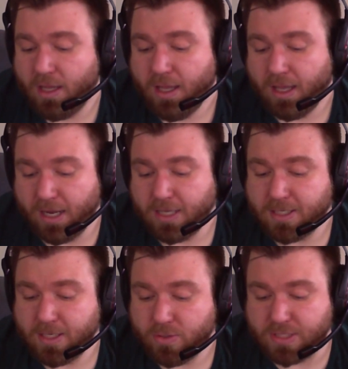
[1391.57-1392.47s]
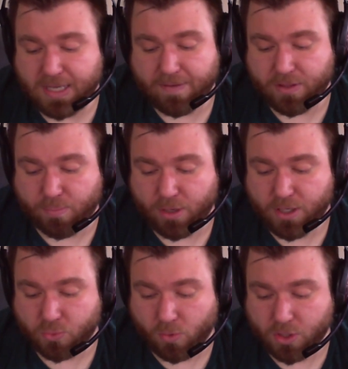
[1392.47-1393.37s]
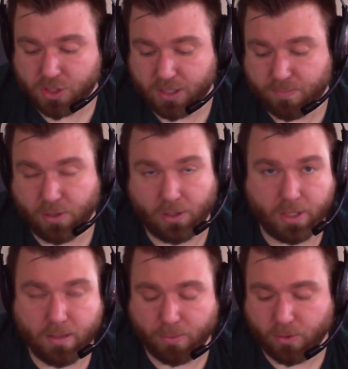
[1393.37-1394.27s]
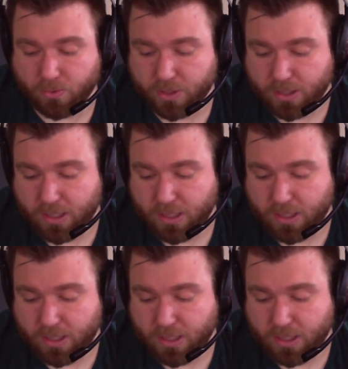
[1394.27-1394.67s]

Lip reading: In 1807, the British warship Leopold